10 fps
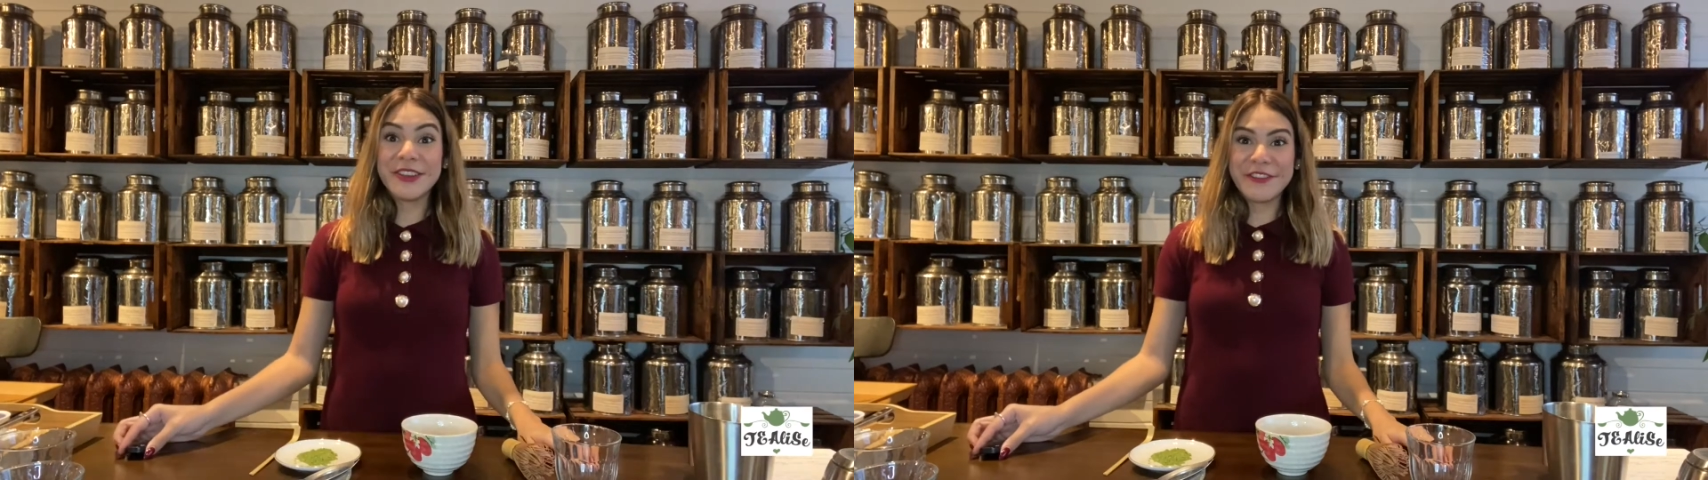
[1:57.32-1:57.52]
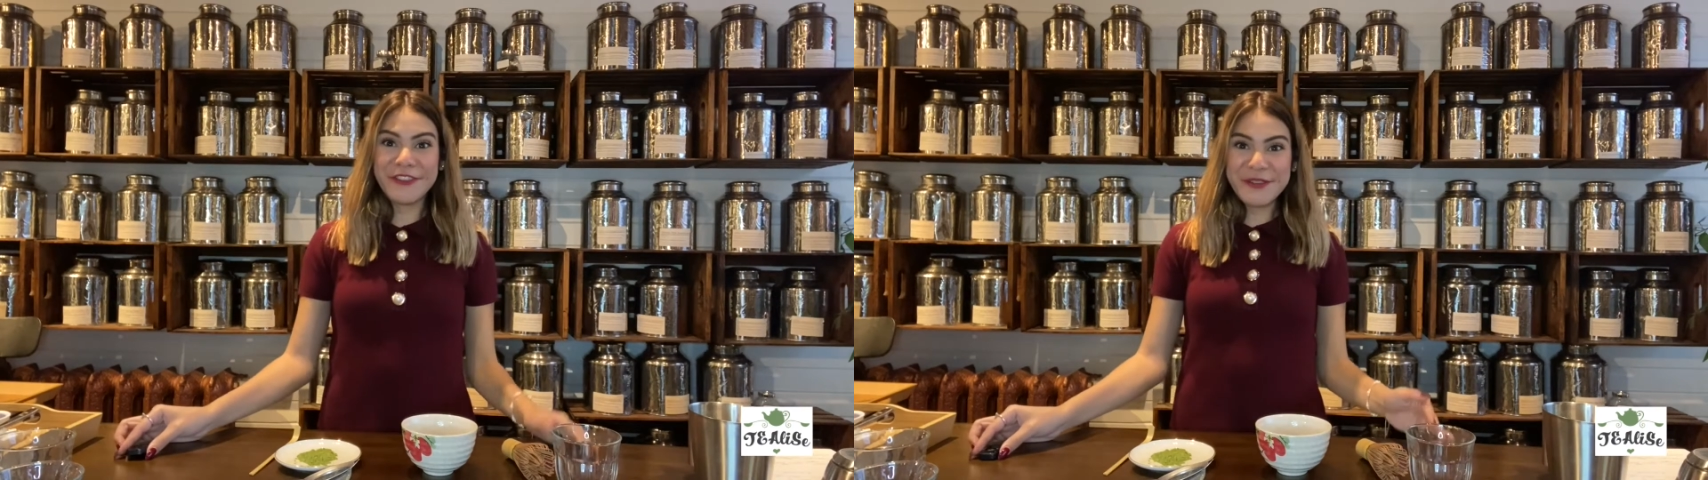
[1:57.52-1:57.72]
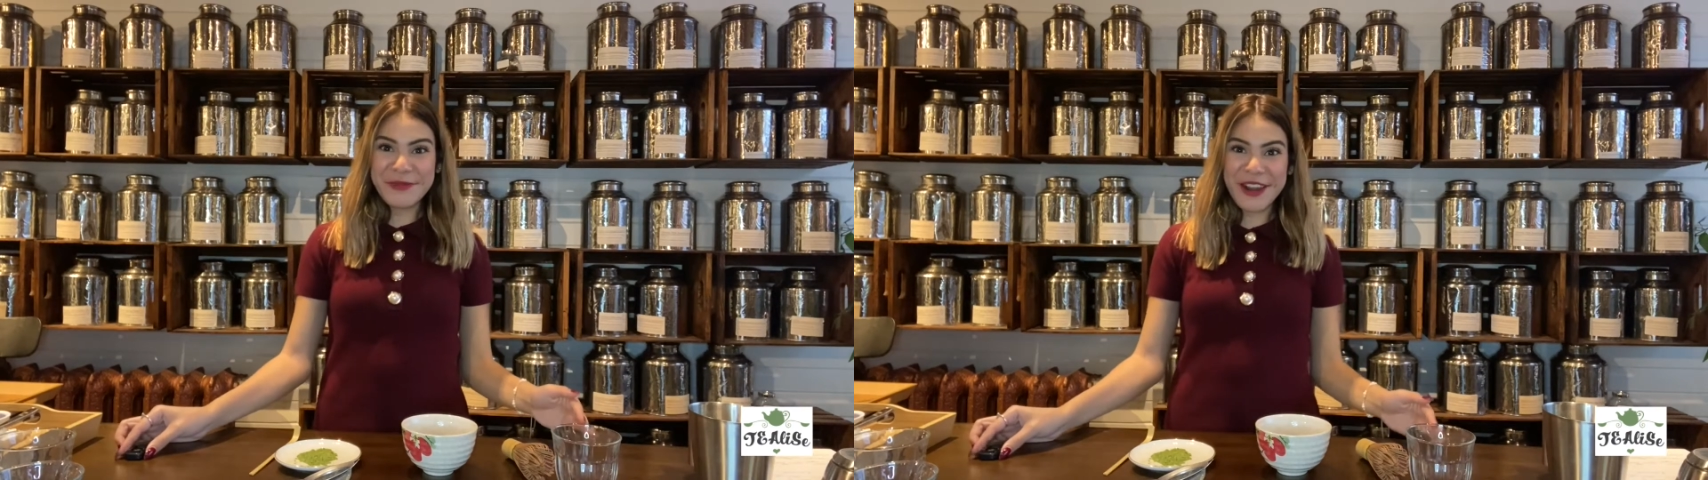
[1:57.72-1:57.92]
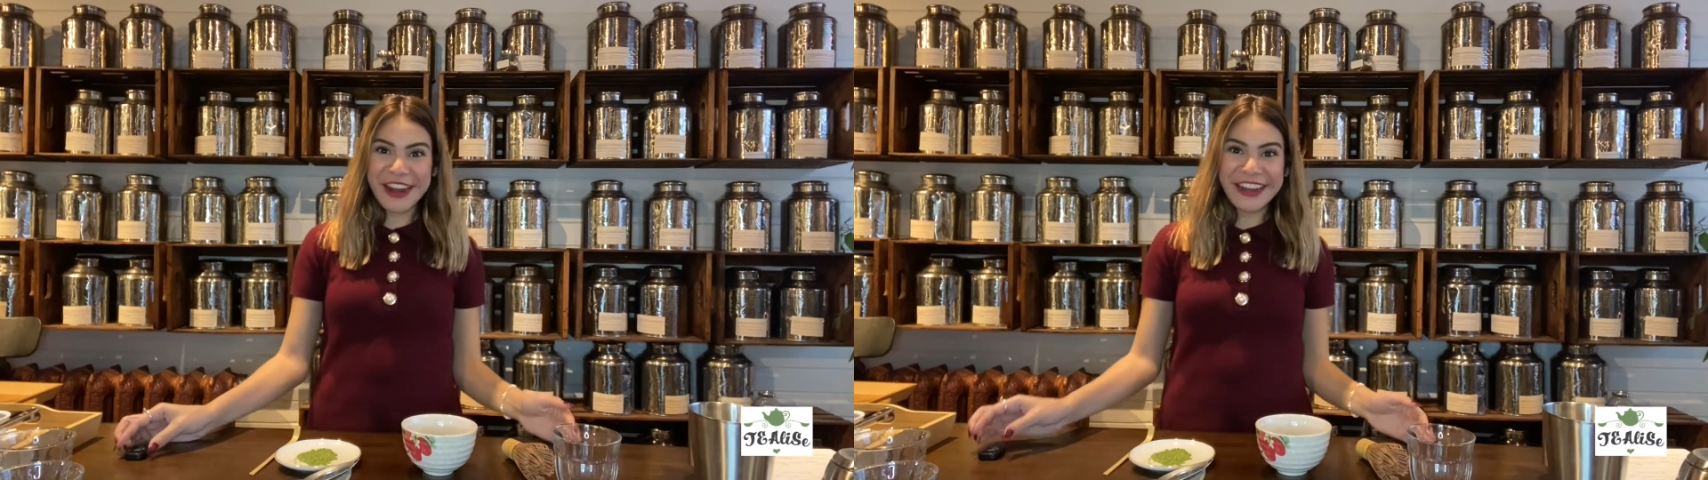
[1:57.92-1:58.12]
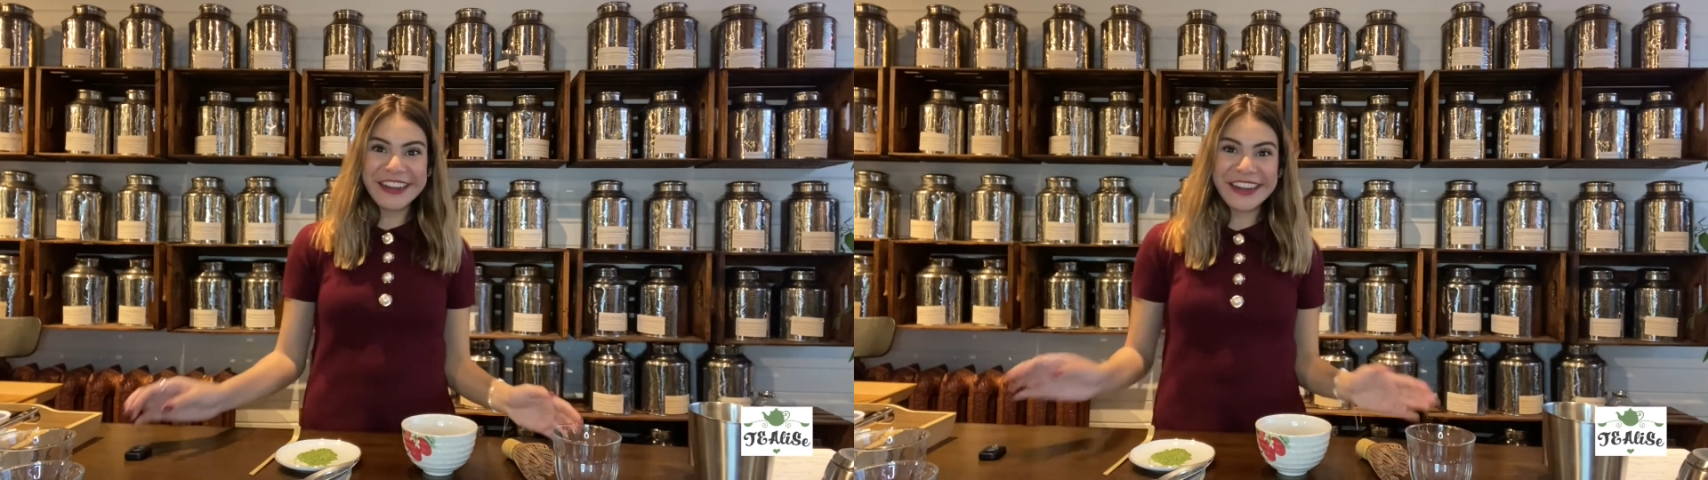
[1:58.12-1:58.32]
the fun
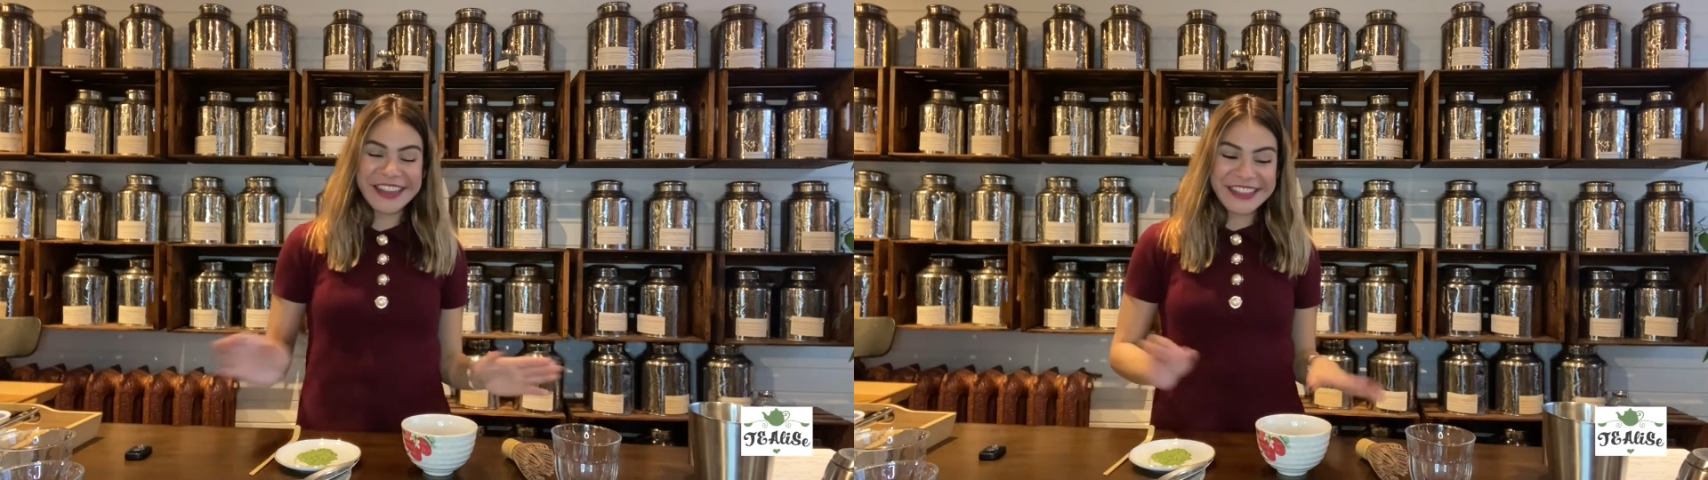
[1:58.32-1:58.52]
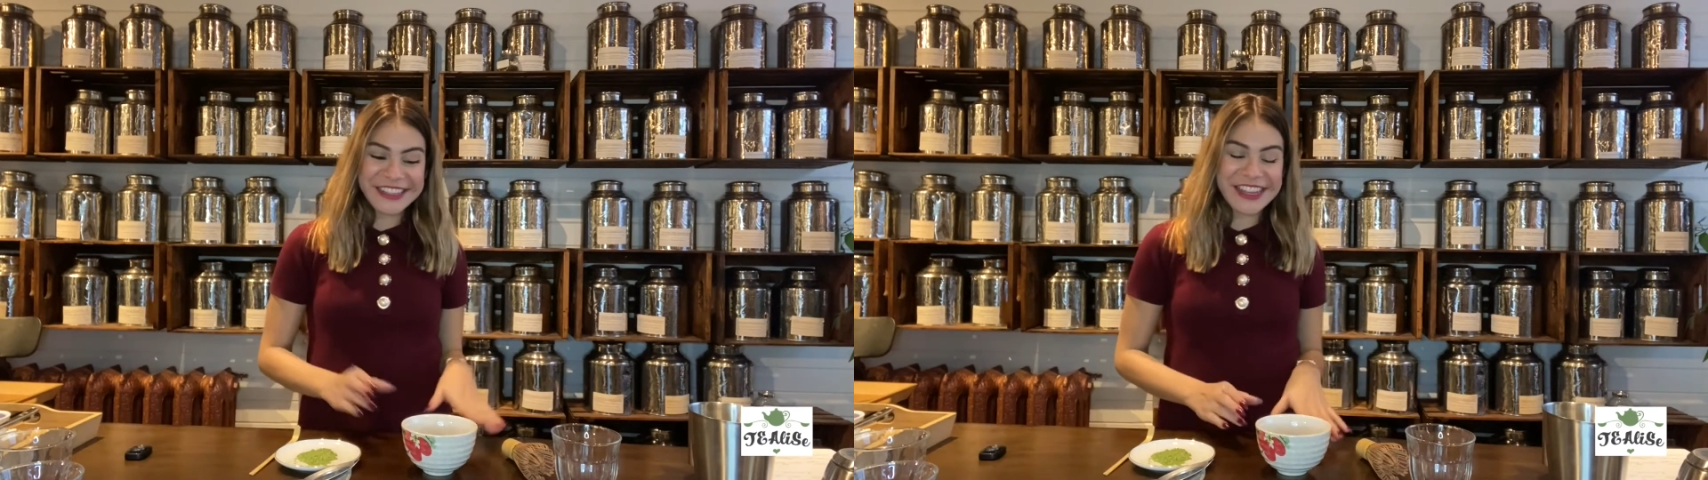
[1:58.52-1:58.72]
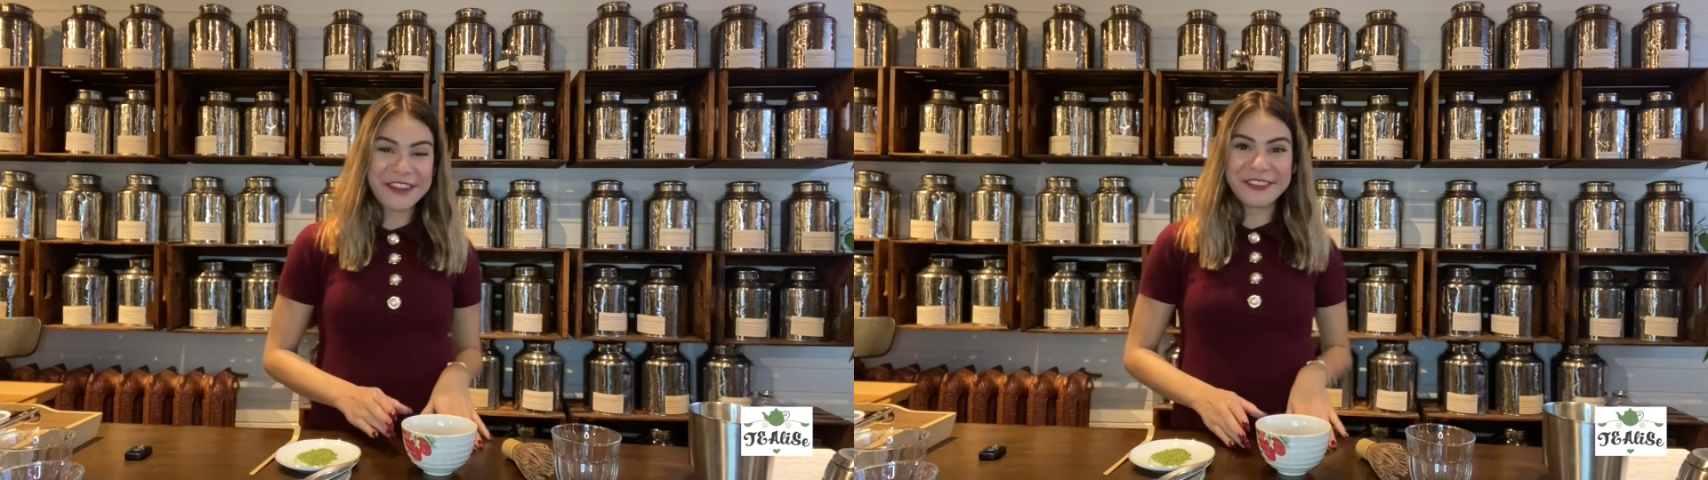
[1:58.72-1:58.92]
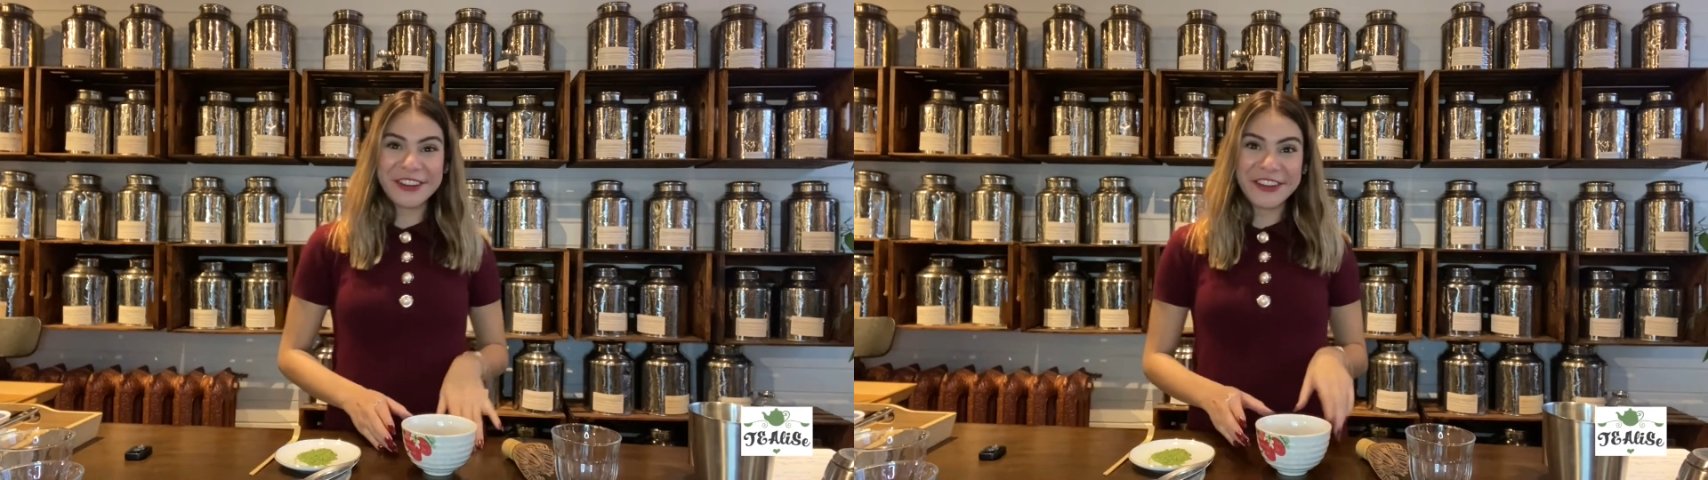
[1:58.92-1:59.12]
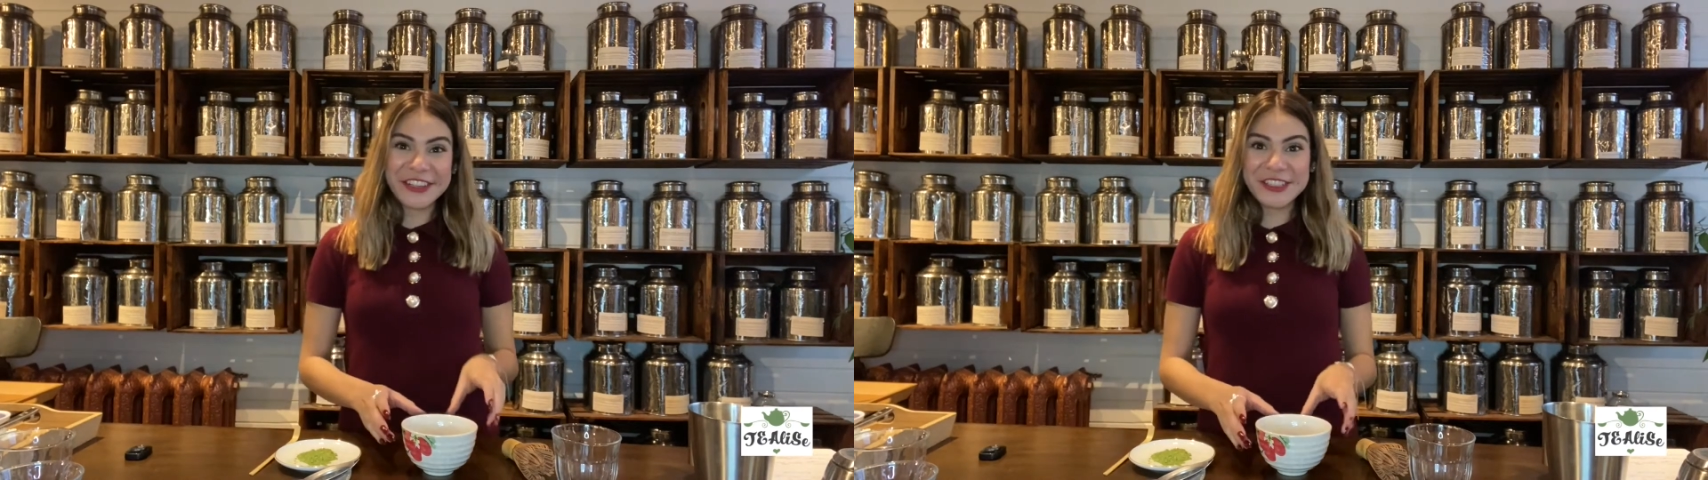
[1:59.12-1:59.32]
part is that we're
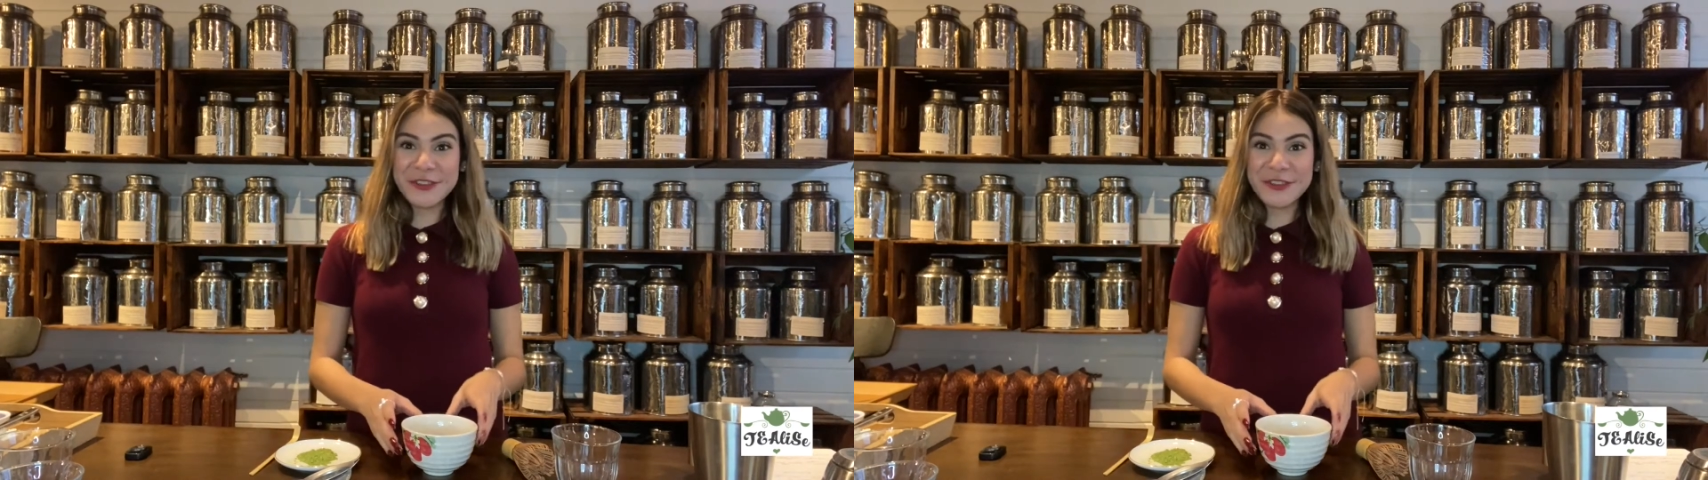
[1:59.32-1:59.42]
going